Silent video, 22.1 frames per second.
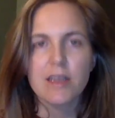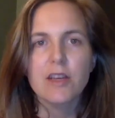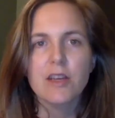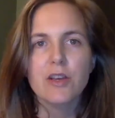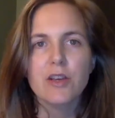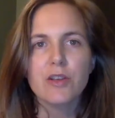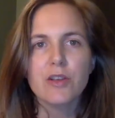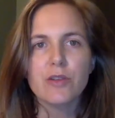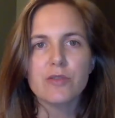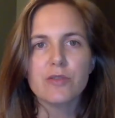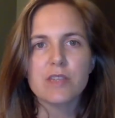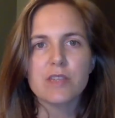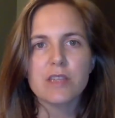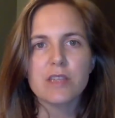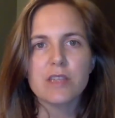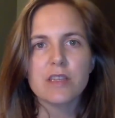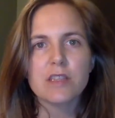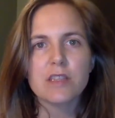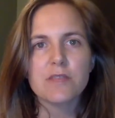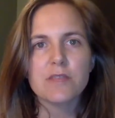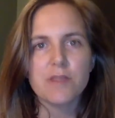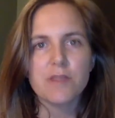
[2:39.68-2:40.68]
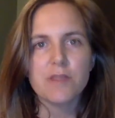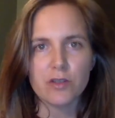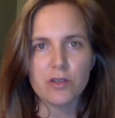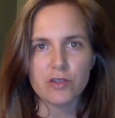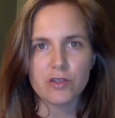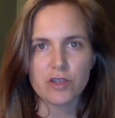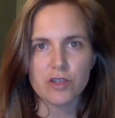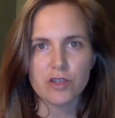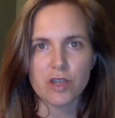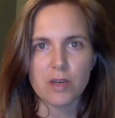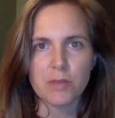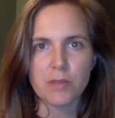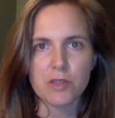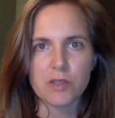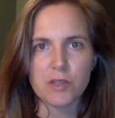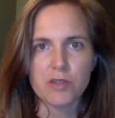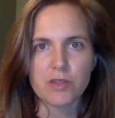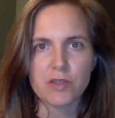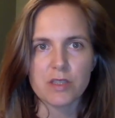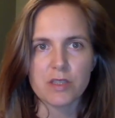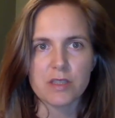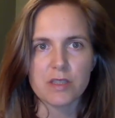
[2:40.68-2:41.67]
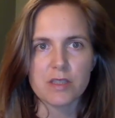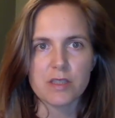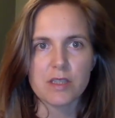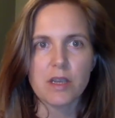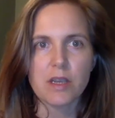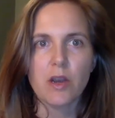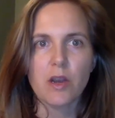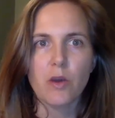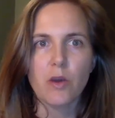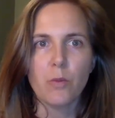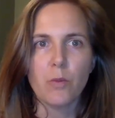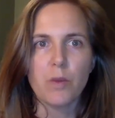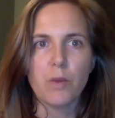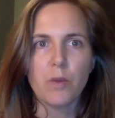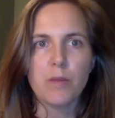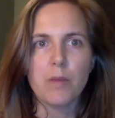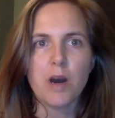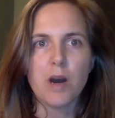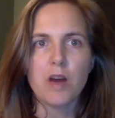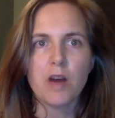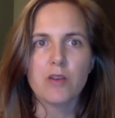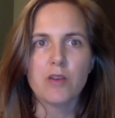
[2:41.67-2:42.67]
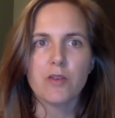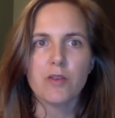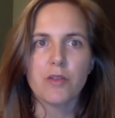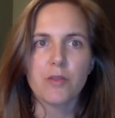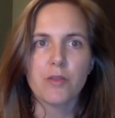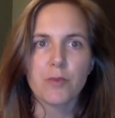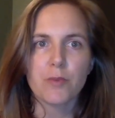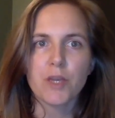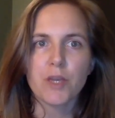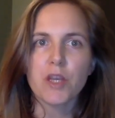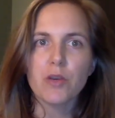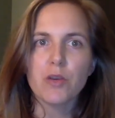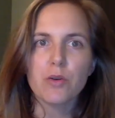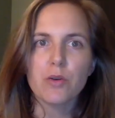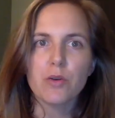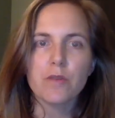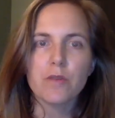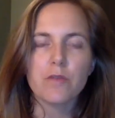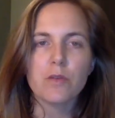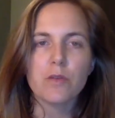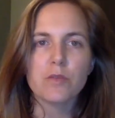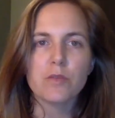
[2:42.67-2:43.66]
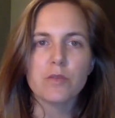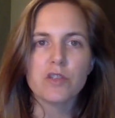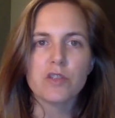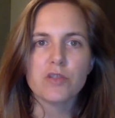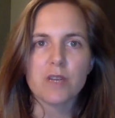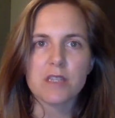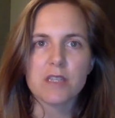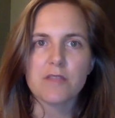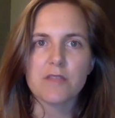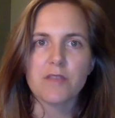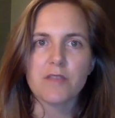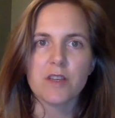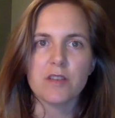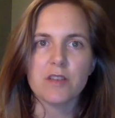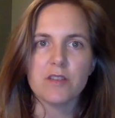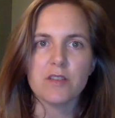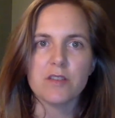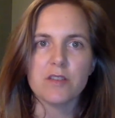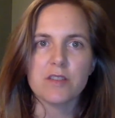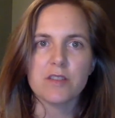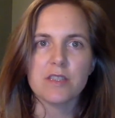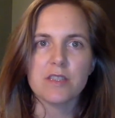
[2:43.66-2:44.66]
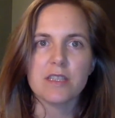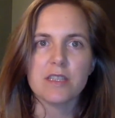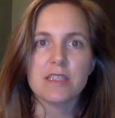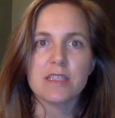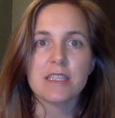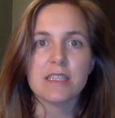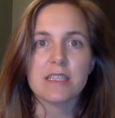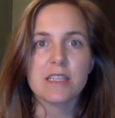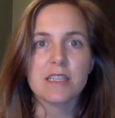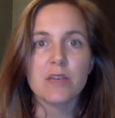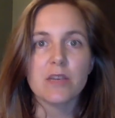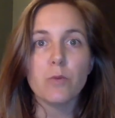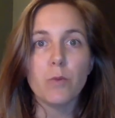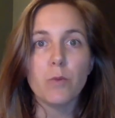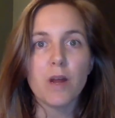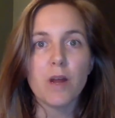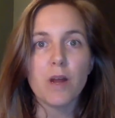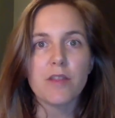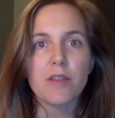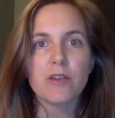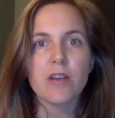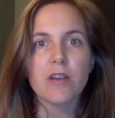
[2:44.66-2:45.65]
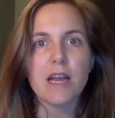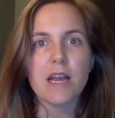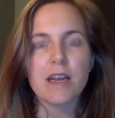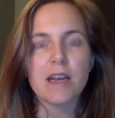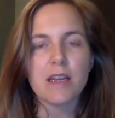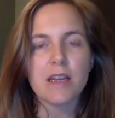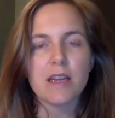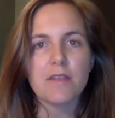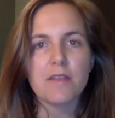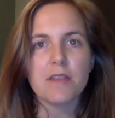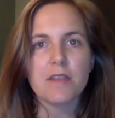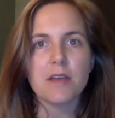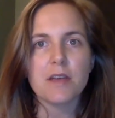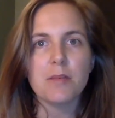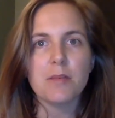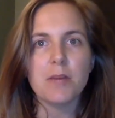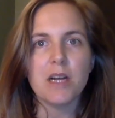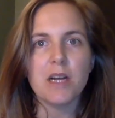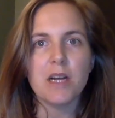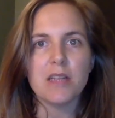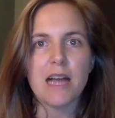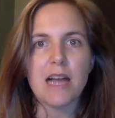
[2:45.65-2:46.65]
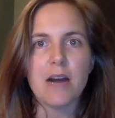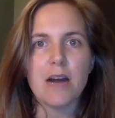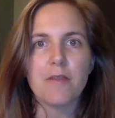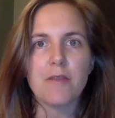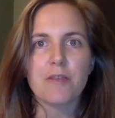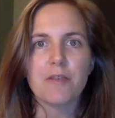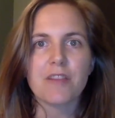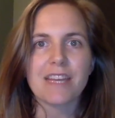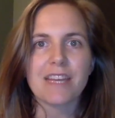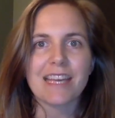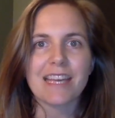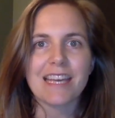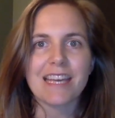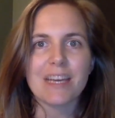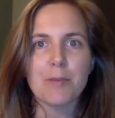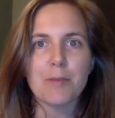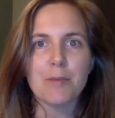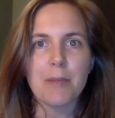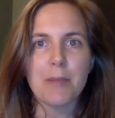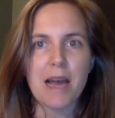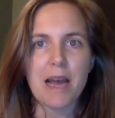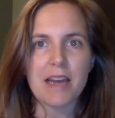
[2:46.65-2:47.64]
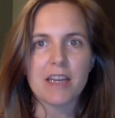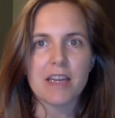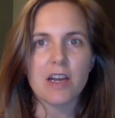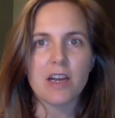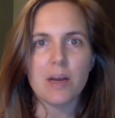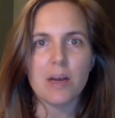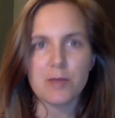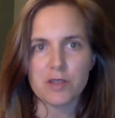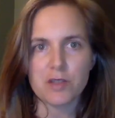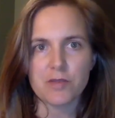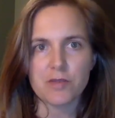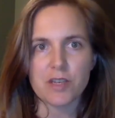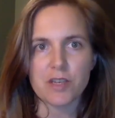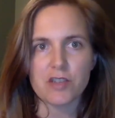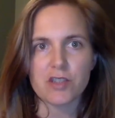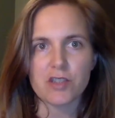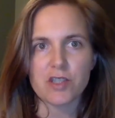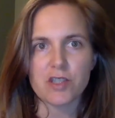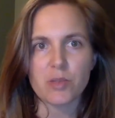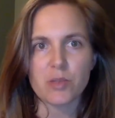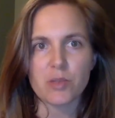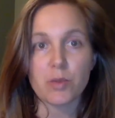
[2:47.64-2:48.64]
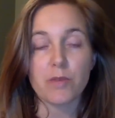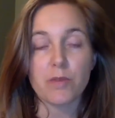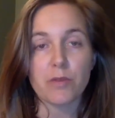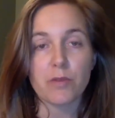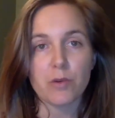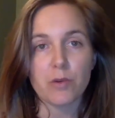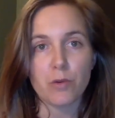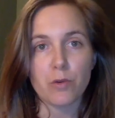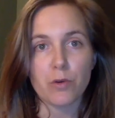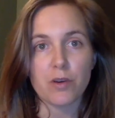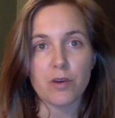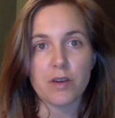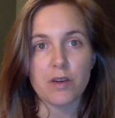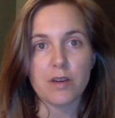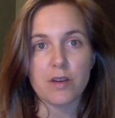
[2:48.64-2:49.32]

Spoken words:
Using these fault geometries, we model 3 uniform stress fields to see whether any of them allow for the kinematic observations we've recorded.